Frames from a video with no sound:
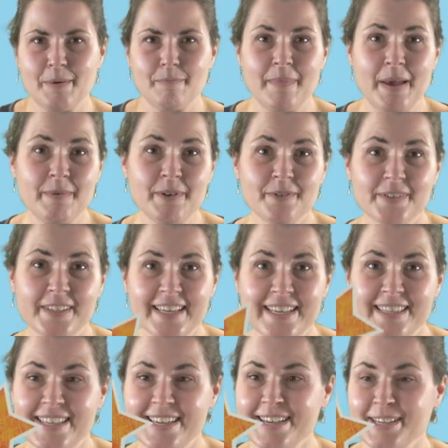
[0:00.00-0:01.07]
Maybe you've
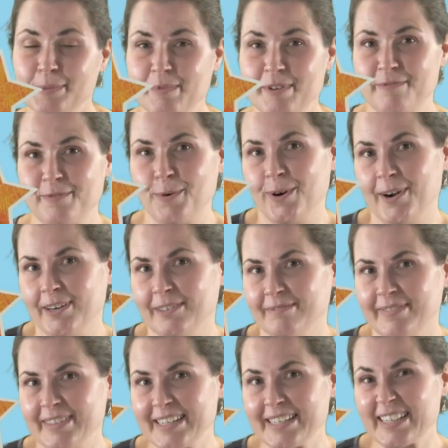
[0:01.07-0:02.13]
seen these before.
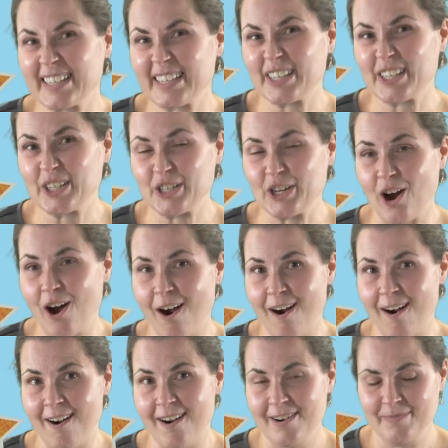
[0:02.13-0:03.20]
This is a
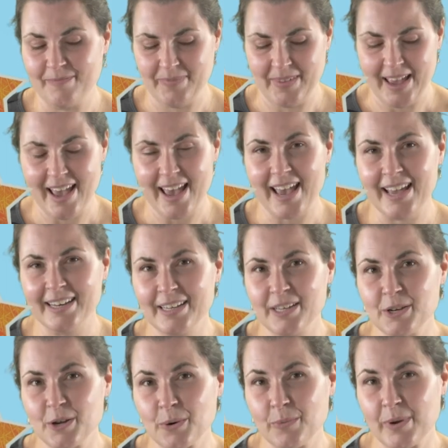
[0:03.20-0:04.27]
star. And
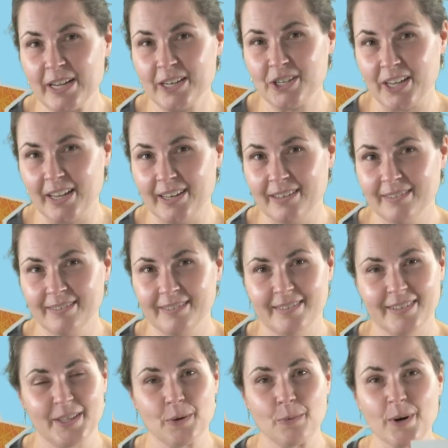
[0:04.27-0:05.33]
in Norwegian,
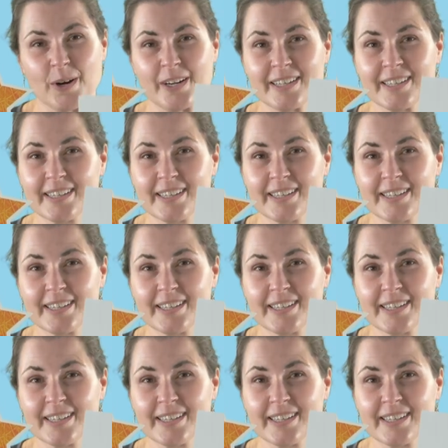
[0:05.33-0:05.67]
the word is